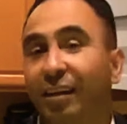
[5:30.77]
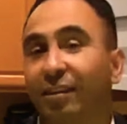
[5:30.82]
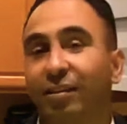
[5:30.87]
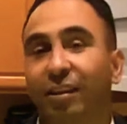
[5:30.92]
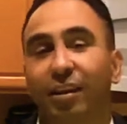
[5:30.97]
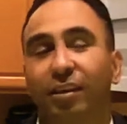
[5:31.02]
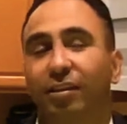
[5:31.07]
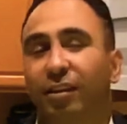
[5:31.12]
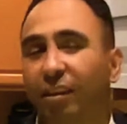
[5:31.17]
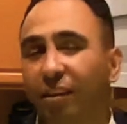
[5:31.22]
It's
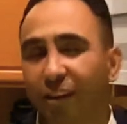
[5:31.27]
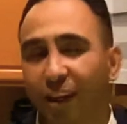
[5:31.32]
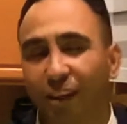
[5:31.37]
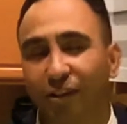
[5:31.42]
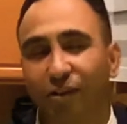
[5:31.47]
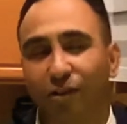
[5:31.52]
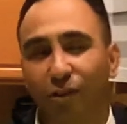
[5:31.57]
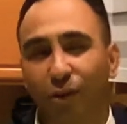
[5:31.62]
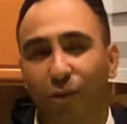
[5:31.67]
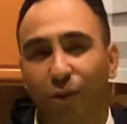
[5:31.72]
gonna taste
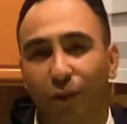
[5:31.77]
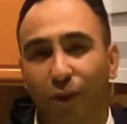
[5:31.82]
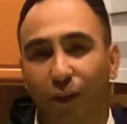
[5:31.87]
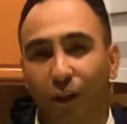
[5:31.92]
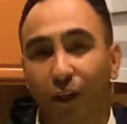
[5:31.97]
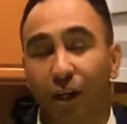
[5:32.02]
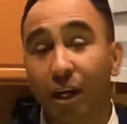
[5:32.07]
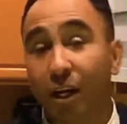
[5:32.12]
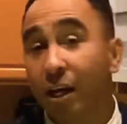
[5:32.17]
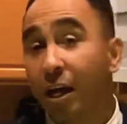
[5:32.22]
so good.
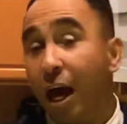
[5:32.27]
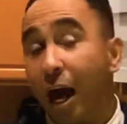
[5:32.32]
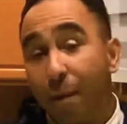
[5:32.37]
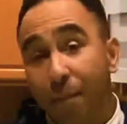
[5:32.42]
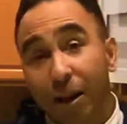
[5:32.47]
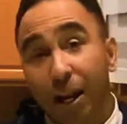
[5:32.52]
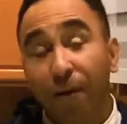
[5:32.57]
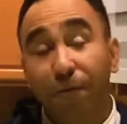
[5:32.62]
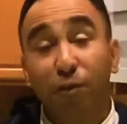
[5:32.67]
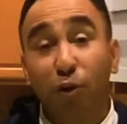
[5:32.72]
I mean,
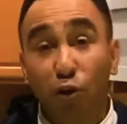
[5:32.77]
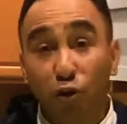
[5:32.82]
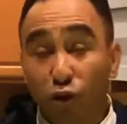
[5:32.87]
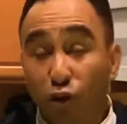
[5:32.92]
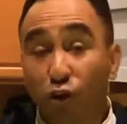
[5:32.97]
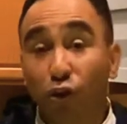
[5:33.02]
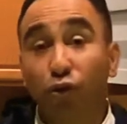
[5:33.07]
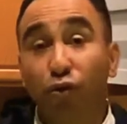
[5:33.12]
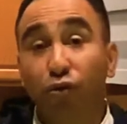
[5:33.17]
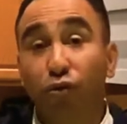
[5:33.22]
if you
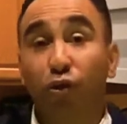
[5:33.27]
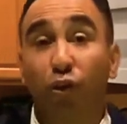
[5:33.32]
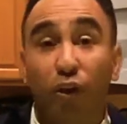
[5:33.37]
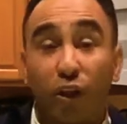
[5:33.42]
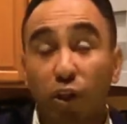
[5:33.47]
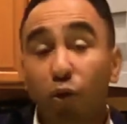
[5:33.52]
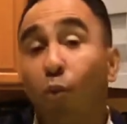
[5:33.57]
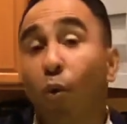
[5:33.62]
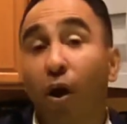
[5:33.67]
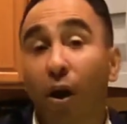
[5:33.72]
choose to and you
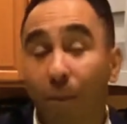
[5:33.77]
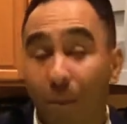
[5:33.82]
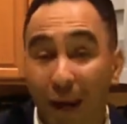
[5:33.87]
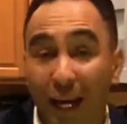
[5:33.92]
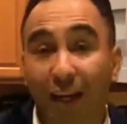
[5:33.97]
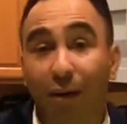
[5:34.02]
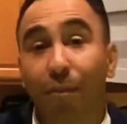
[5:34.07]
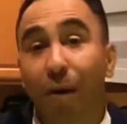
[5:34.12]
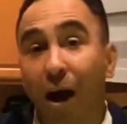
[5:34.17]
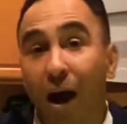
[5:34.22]
wanna make them
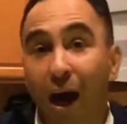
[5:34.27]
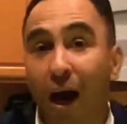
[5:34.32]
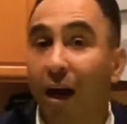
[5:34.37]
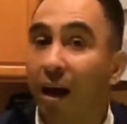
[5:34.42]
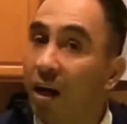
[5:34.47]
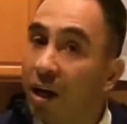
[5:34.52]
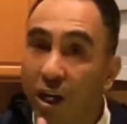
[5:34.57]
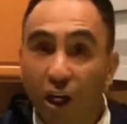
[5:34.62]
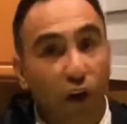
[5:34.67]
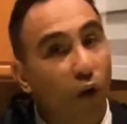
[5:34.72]
hot,
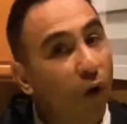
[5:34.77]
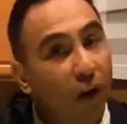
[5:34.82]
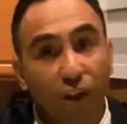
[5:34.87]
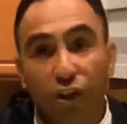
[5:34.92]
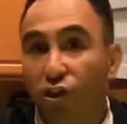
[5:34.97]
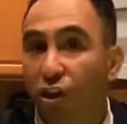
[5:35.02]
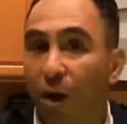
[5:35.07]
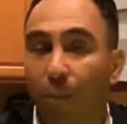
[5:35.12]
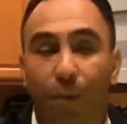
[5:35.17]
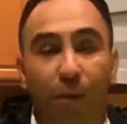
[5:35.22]
go ahead and
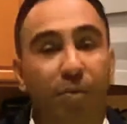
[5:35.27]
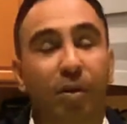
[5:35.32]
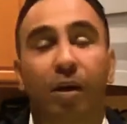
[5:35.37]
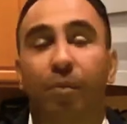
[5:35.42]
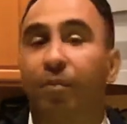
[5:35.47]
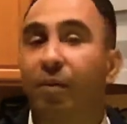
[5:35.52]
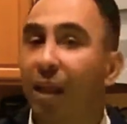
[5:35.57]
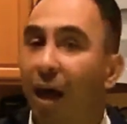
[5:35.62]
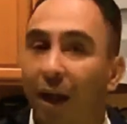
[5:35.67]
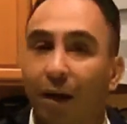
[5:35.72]
chop them up,
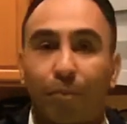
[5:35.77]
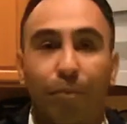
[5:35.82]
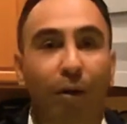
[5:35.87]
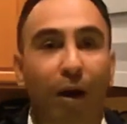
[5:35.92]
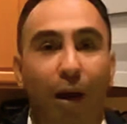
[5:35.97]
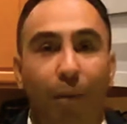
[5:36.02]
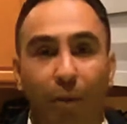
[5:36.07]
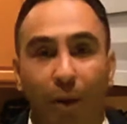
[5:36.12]
not a problem.